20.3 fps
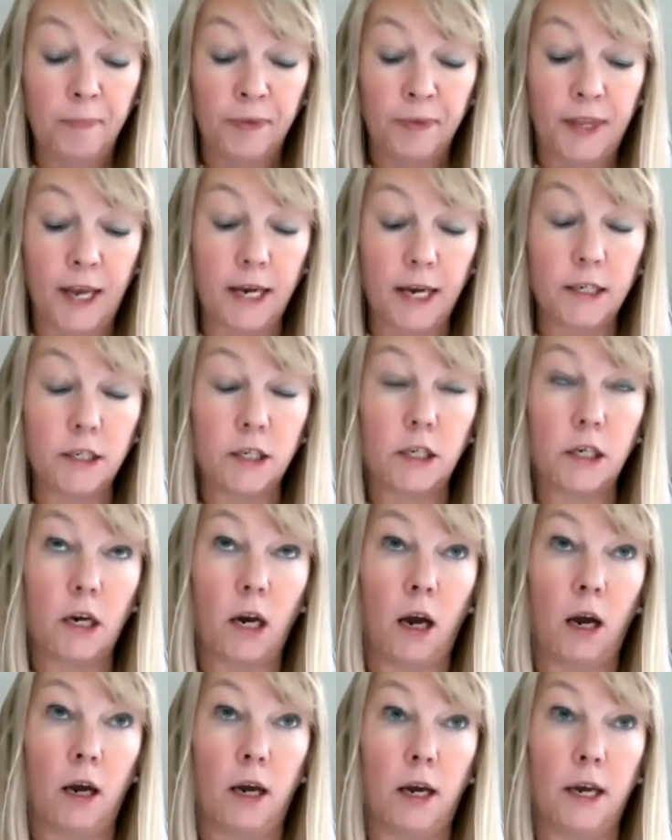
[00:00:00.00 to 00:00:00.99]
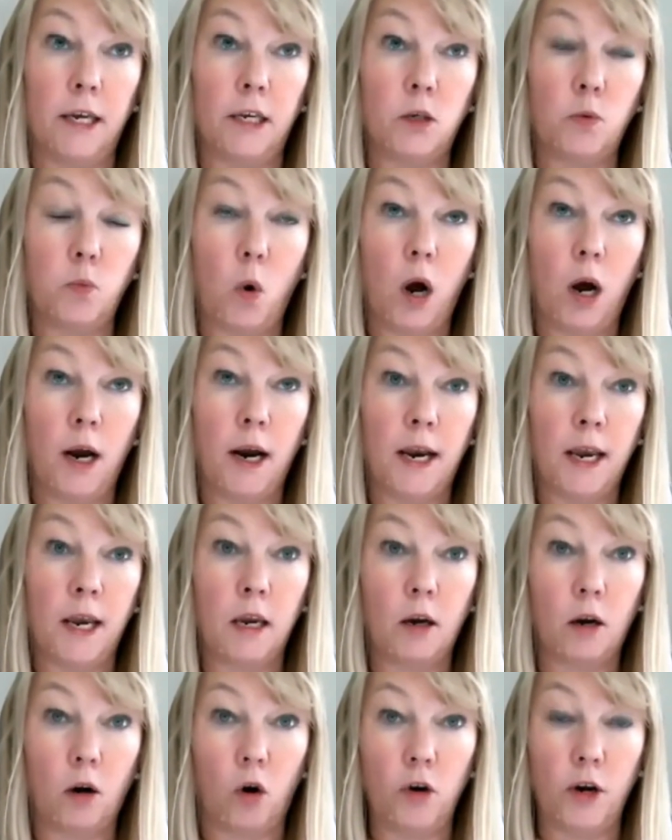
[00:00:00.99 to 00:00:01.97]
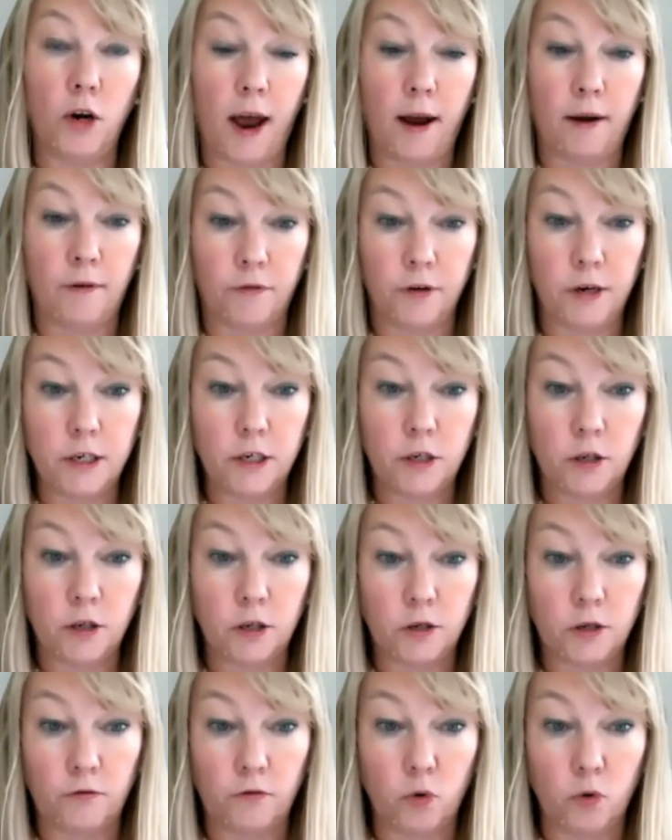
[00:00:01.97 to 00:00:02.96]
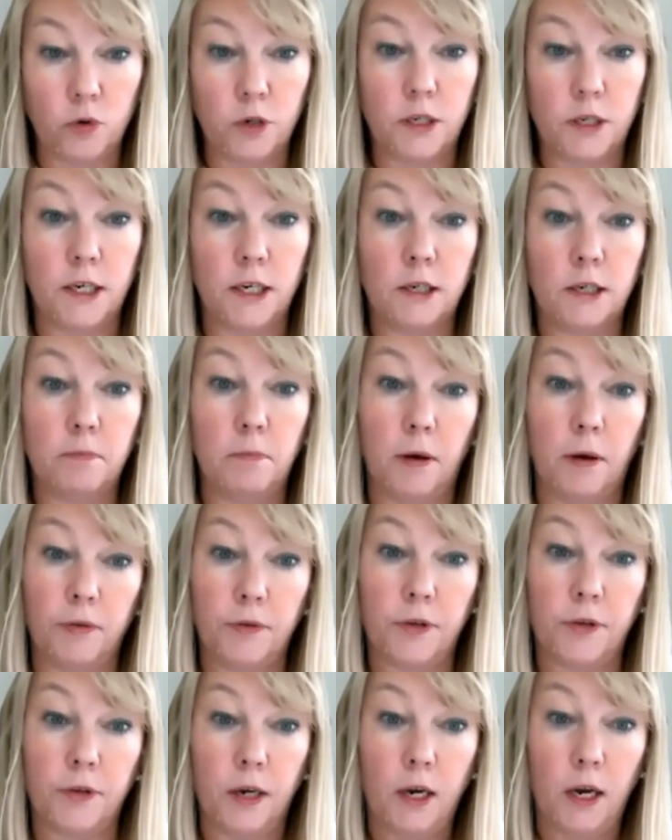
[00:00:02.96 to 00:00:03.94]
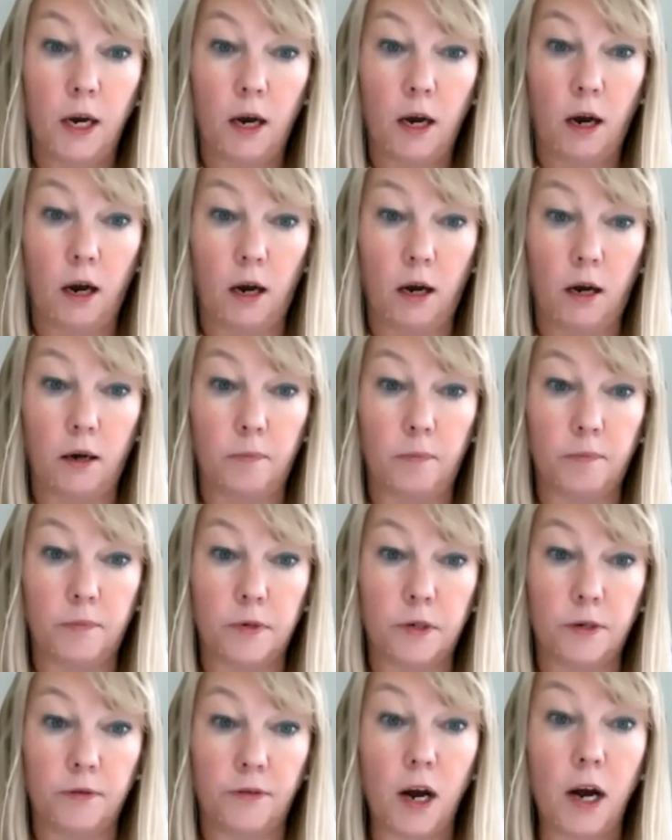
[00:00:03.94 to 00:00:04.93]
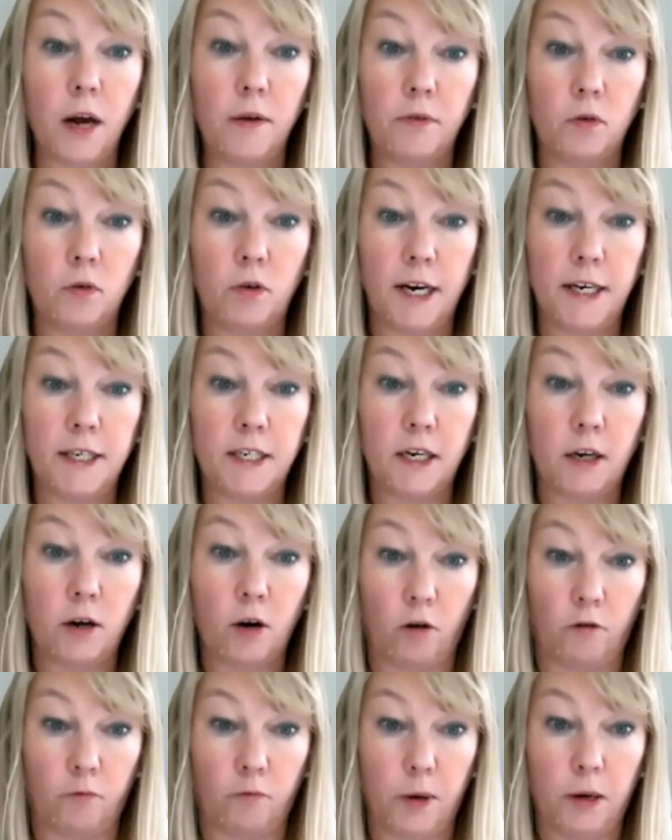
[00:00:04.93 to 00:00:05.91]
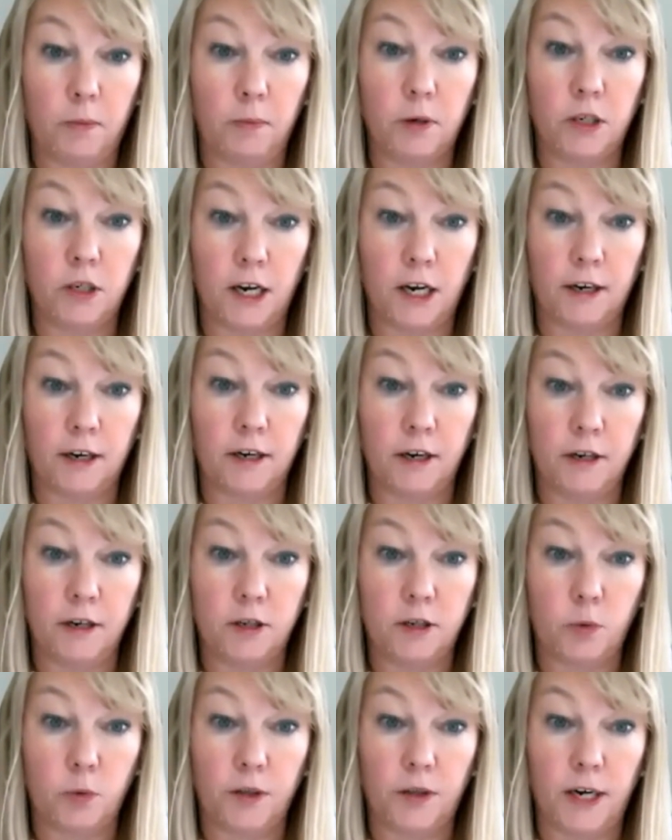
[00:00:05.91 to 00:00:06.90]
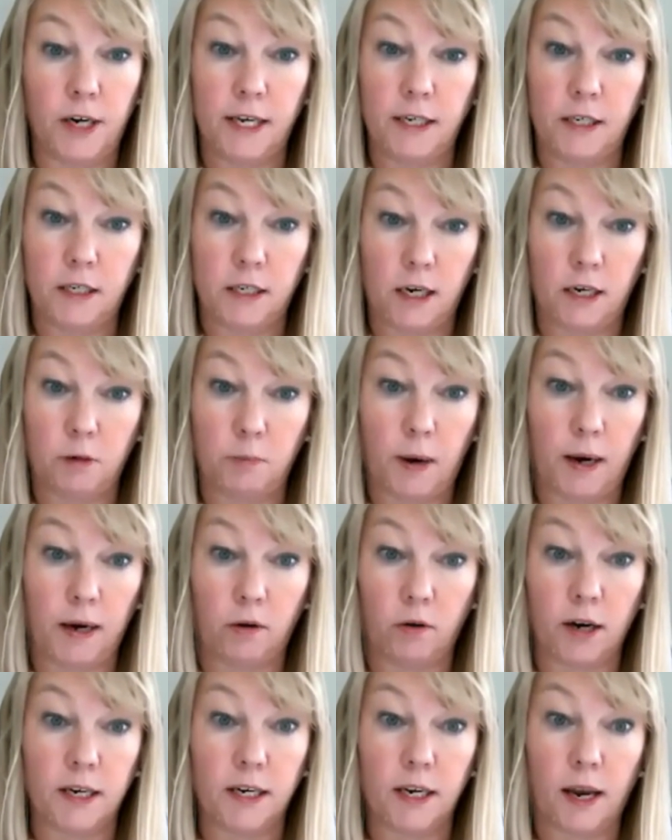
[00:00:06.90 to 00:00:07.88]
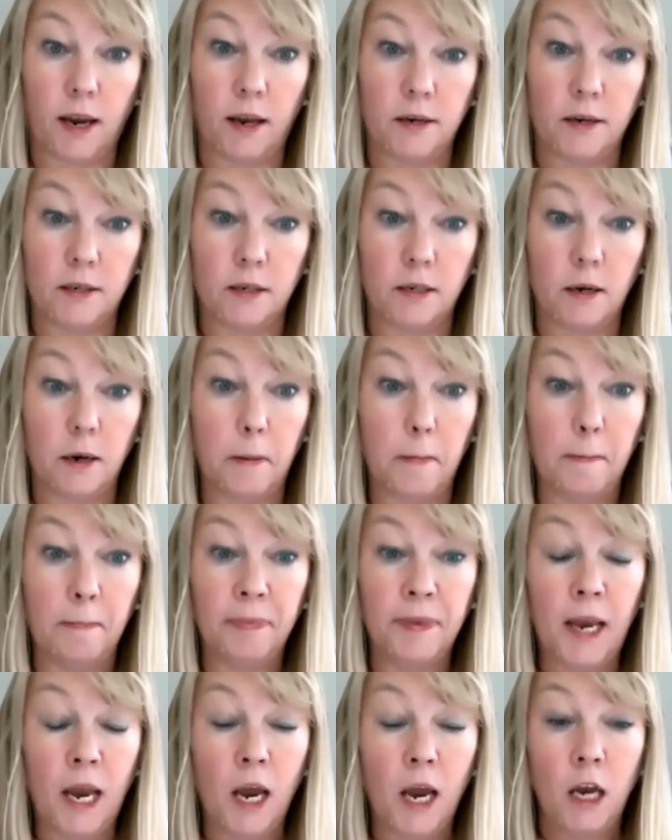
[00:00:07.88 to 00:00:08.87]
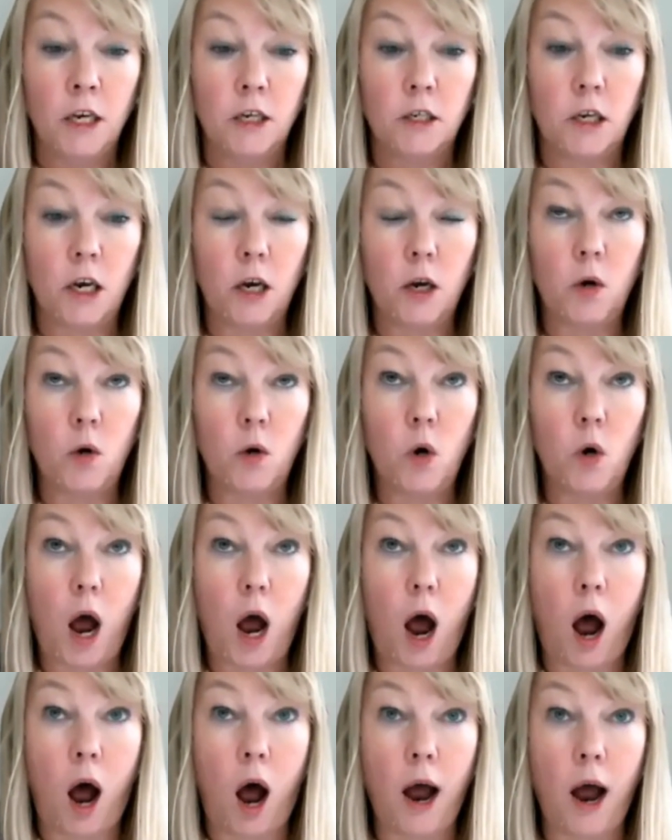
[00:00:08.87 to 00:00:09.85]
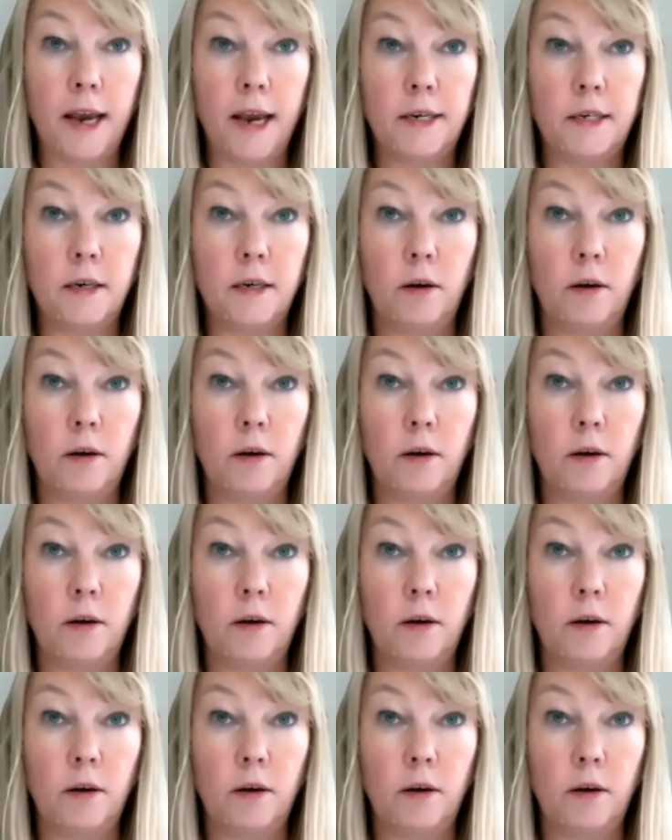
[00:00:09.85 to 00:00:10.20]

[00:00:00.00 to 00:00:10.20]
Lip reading: that is why, on average, there's a 4 to 6 month survival rate of people diagnosed with late stage pancreatic cancer. So I